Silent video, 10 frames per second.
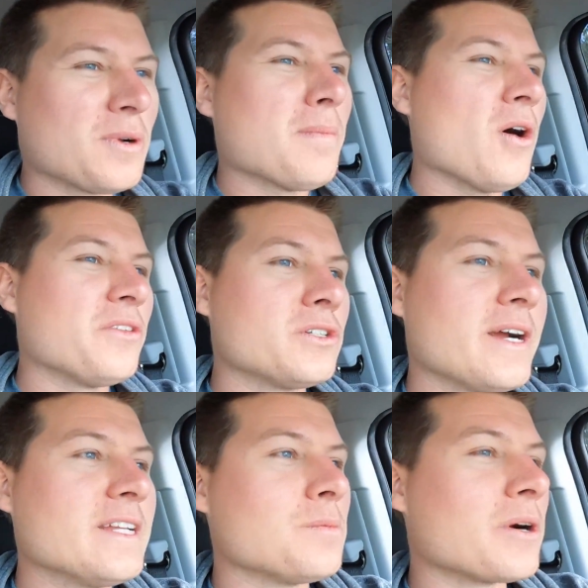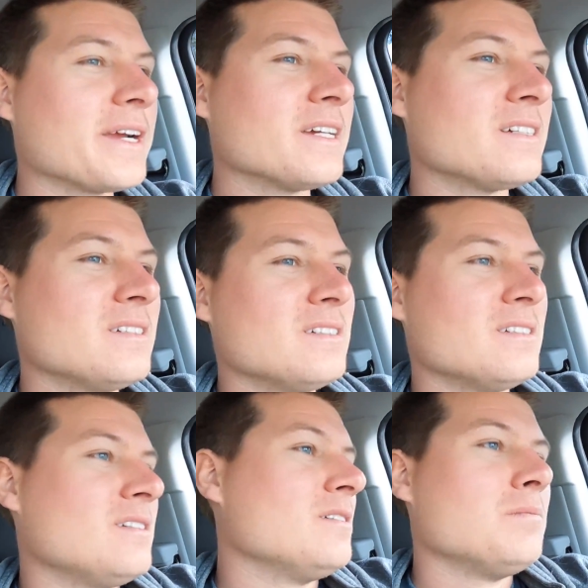when I'm on the trans brake.
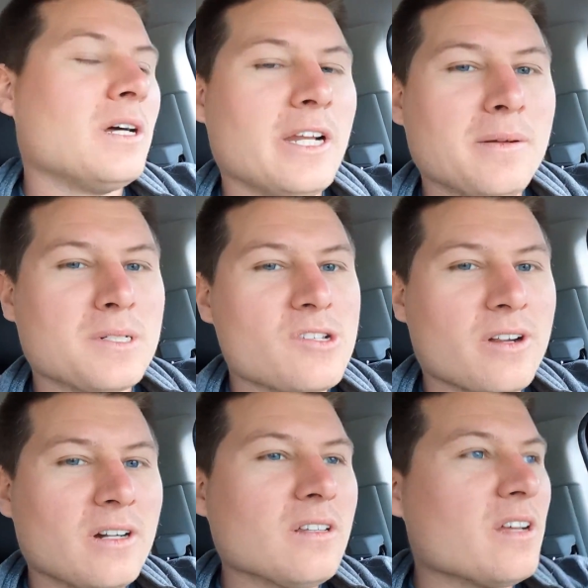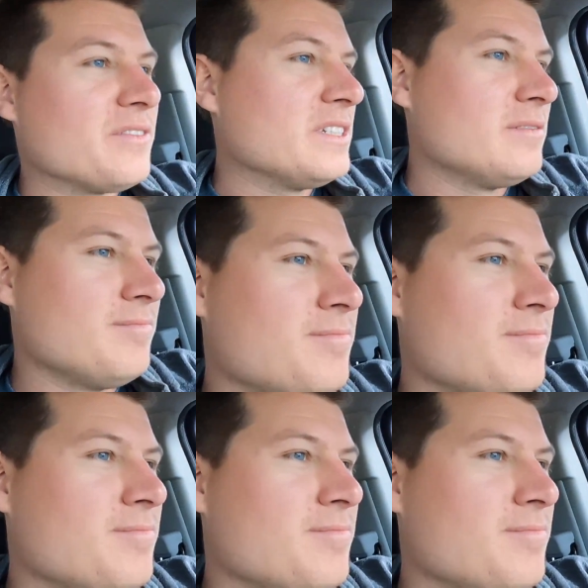My neighbors are gonna love it.